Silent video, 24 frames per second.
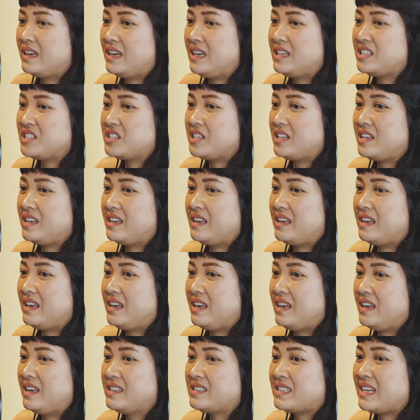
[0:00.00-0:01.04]
it,
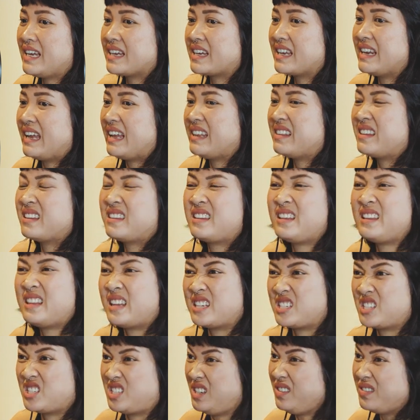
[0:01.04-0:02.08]
it's like an entity
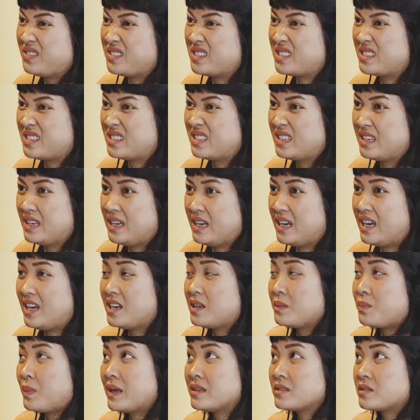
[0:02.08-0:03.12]
that shifts. Mm.
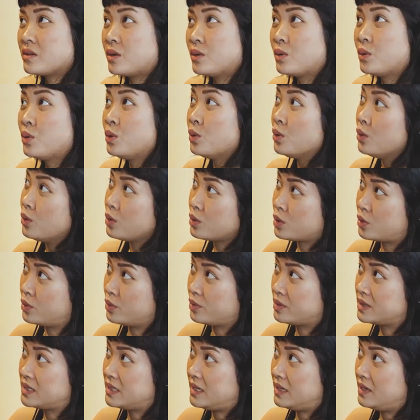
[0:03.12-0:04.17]
It depends on who
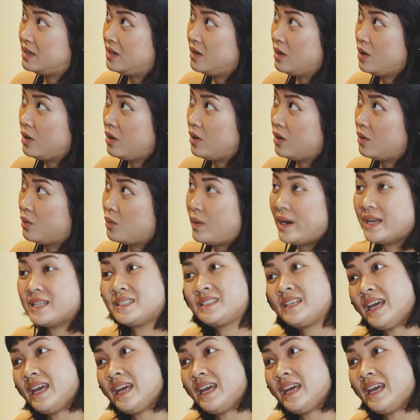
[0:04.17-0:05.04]
cooks it, on what